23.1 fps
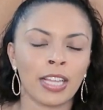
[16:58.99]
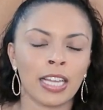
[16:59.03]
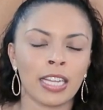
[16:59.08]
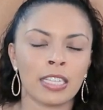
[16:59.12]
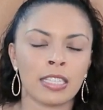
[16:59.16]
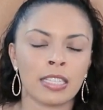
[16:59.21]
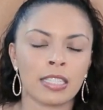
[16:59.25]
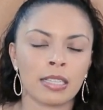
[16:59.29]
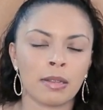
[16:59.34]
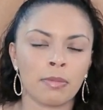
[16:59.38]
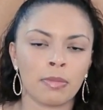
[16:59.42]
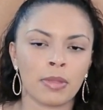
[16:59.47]
That
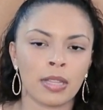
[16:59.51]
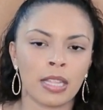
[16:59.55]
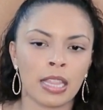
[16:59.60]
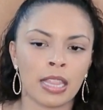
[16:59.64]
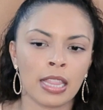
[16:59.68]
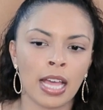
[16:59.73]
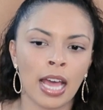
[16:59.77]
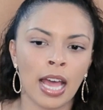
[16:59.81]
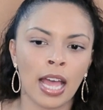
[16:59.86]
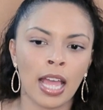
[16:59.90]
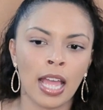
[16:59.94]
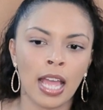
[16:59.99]
is
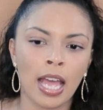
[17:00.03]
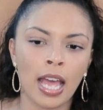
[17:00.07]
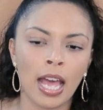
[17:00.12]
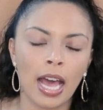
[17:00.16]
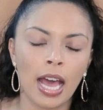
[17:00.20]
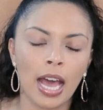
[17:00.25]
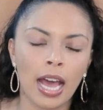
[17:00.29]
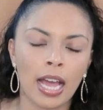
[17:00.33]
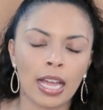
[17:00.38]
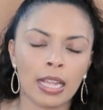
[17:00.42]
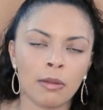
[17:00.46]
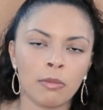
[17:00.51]
something that
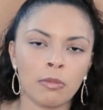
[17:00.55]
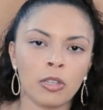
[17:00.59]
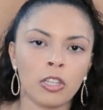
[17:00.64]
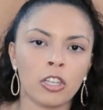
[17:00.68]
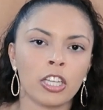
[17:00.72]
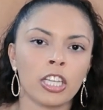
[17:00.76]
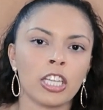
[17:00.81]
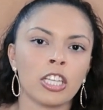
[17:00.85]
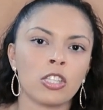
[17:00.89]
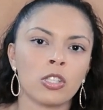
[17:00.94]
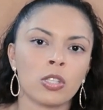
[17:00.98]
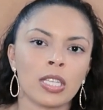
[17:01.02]
I am
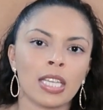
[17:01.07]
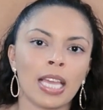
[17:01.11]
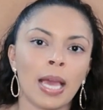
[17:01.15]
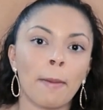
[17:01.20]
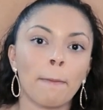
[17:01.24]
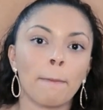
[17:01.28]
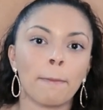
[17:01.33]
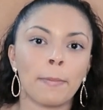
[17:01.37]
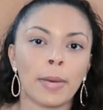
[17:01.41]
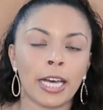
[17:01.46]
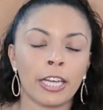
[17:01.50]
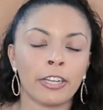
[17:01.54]
looking to
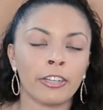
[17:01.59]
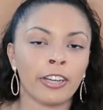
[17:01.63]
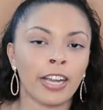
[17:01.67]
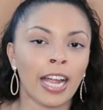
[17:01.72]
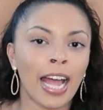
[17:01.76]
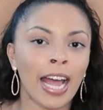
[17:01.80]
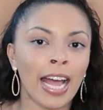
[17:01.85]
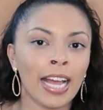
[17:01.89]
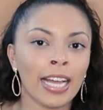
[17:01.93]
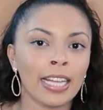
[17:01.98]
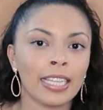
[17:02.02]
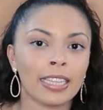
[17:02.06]
get better
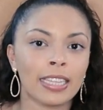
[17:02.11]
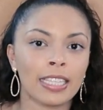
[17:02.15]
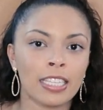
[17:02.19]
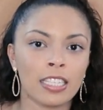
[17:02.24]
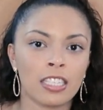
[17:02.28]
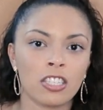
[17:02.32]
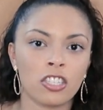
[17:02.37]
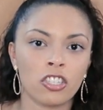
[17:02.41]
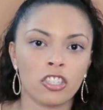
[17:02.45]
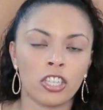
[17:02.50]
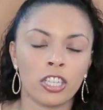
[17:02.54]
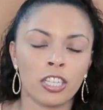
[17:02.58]
at
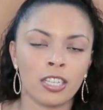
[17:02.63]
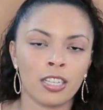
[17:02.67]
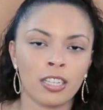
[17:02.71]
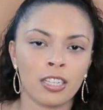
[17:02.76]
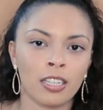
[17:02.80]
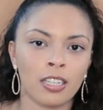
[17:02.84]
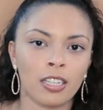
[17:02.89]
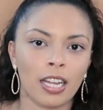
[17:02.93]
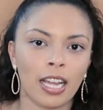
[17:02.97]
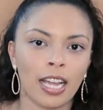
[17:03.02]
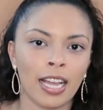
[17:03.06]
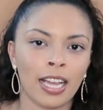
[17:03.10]
this
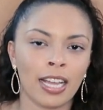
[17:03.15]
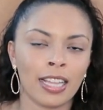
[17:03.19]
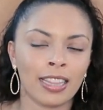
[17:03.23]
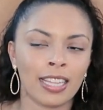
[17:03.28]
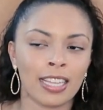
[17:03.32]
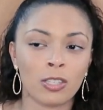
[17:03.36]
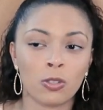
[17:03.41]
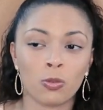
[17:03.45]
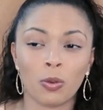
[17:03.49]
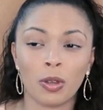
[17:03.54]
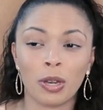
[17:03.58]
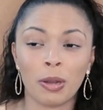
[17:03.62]
year, and
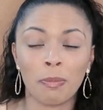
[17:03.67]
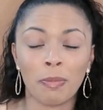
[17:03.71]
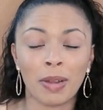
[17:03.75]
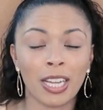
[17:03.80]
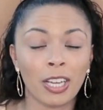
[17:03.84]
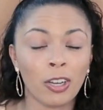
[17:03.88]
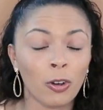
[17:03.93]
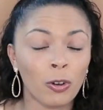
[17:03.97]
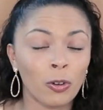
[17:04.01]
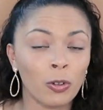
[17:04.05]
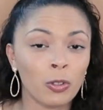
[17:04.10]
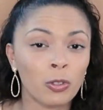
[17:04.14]
that's one of
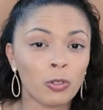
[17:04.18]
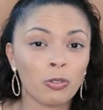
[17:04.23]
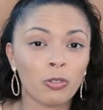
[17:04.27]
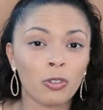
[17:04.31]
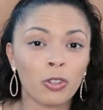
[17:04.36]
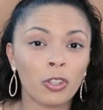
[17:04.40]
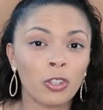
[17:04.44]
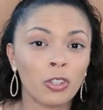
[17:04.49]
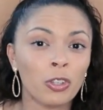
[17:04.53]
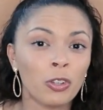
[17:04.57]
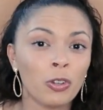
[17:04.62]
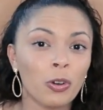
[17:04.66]
my goals for
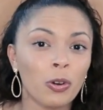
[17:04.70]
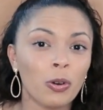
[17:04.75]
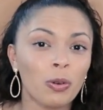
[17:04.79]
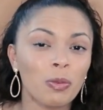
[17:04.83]
the new